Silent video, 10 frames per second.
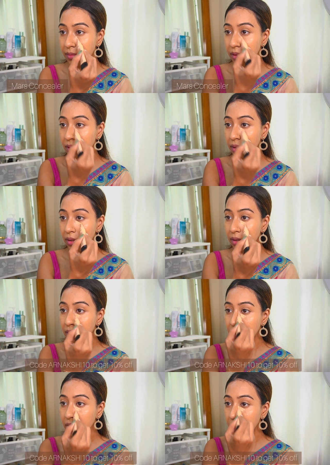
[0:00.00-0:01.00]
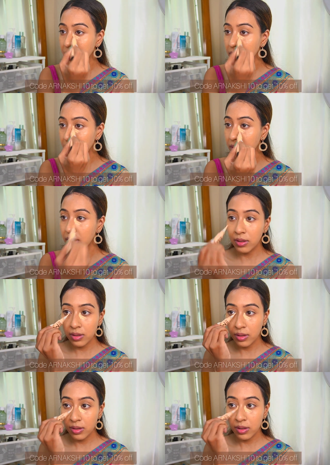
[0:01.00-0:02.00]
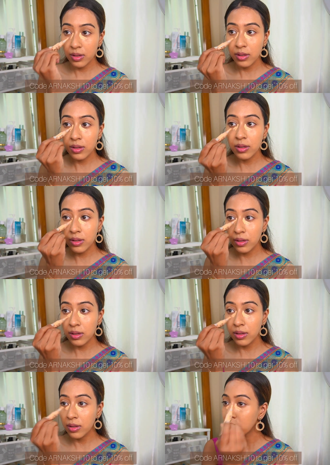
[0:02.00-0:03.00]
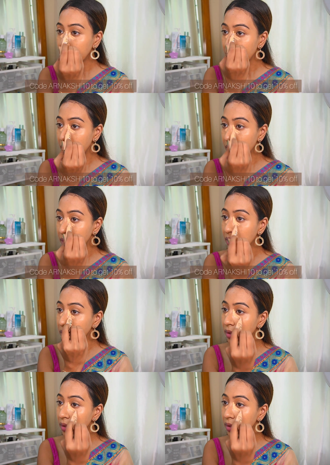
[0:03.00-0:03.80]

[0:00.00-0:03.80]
Nobody speaks.